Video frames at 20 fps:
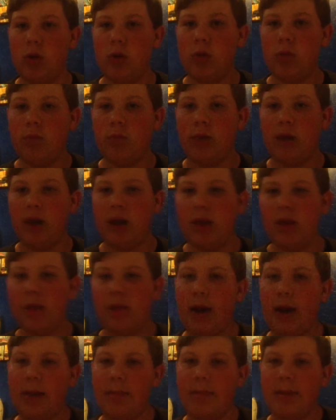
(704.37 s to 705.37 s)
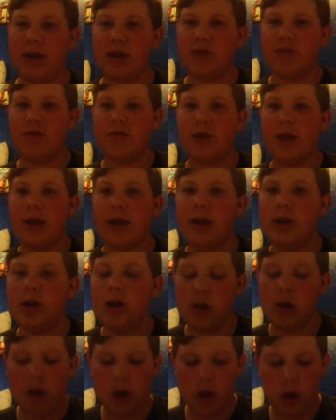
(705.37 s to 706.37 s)
Me and my best friend
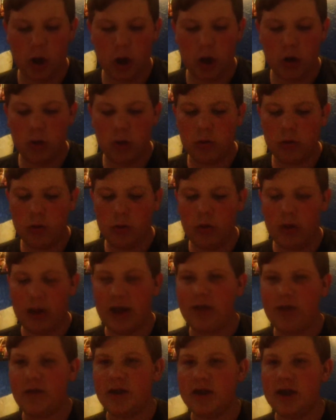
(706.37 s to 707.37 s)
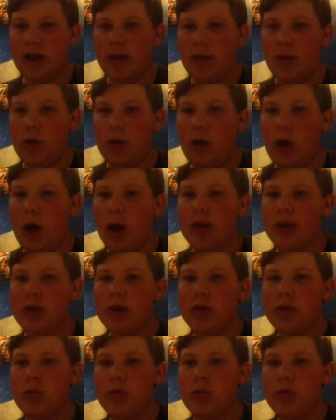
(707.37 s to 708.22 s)
liked this game a lot